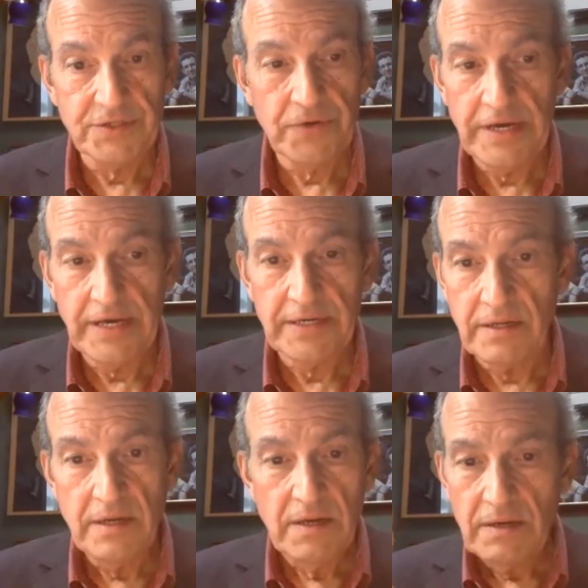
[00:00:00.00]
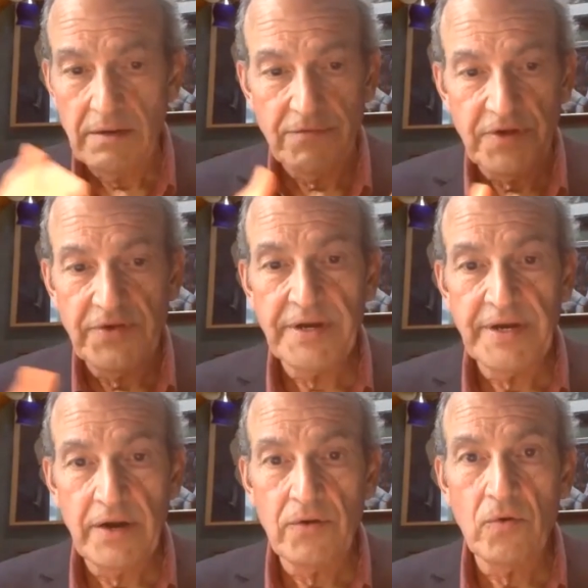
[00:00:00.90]
You had a very
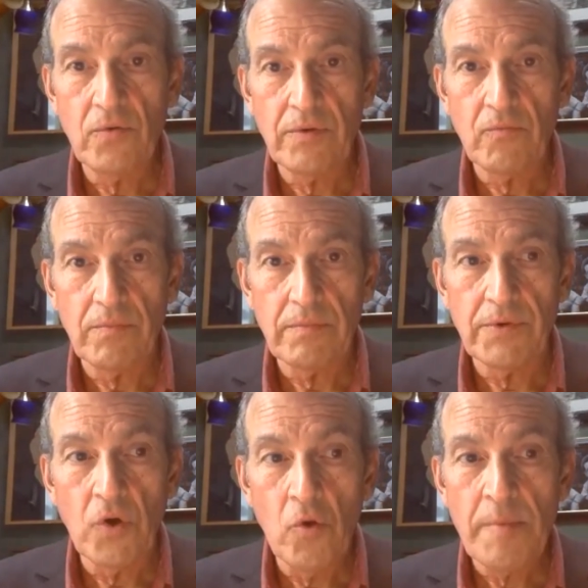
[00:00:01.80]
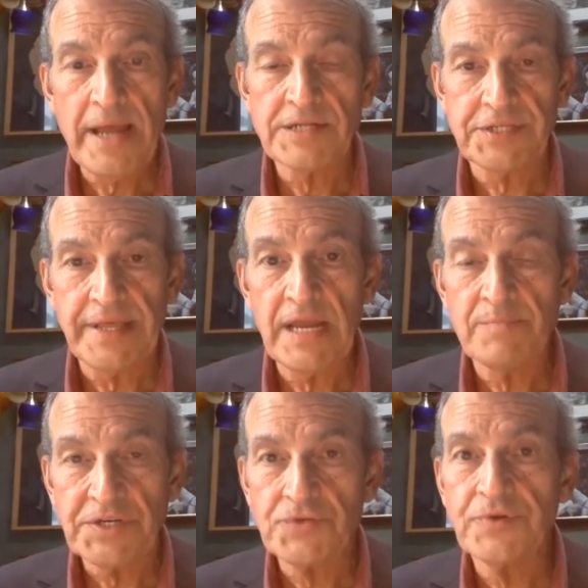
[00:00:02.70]
narrow no man's land
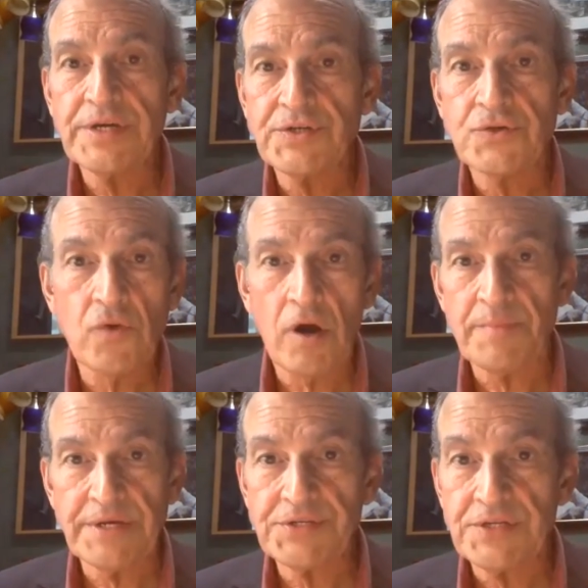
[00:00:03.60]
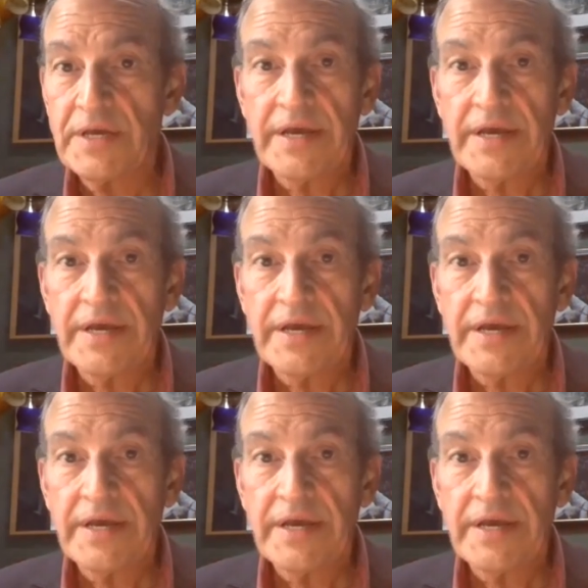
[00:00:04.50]
between two armies,